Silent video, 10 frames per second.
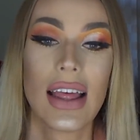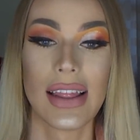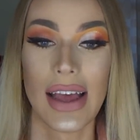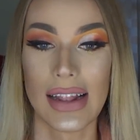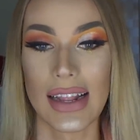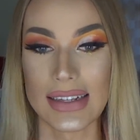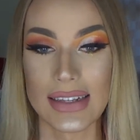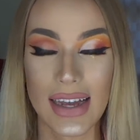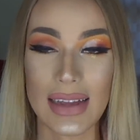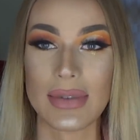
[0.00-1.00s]
then there's a
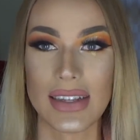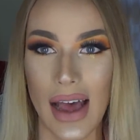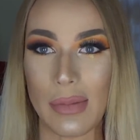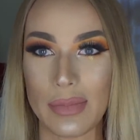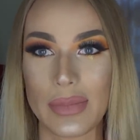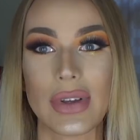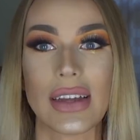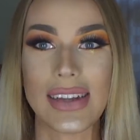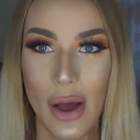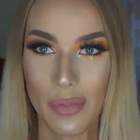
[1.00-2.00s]
timestamp
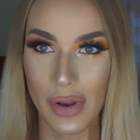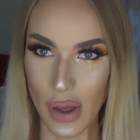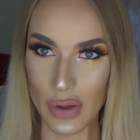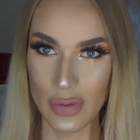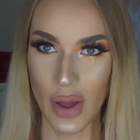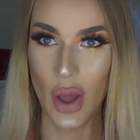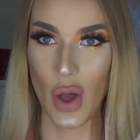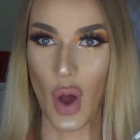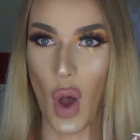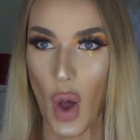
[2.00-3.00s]
down below
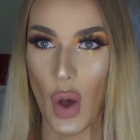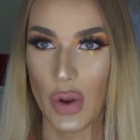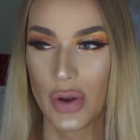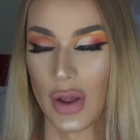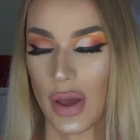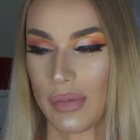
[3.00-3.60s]
on